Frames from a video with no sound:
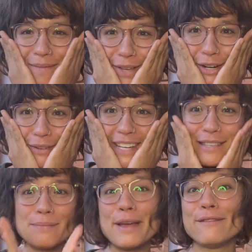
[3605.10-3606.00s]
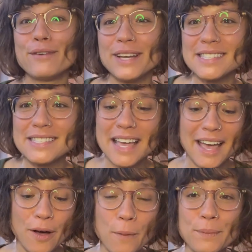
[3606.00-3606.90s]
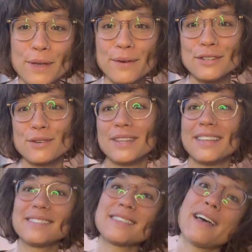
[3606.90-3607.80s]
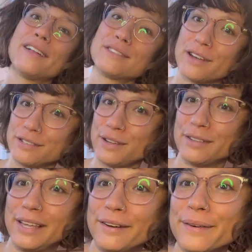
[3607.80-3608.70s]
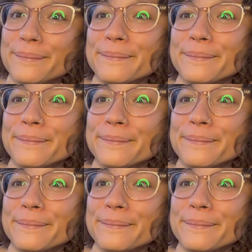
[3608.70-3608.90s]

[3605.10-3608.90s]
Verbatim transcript: gonna rest my voice. I hope you enjoyed this. I'll talk to y'all later.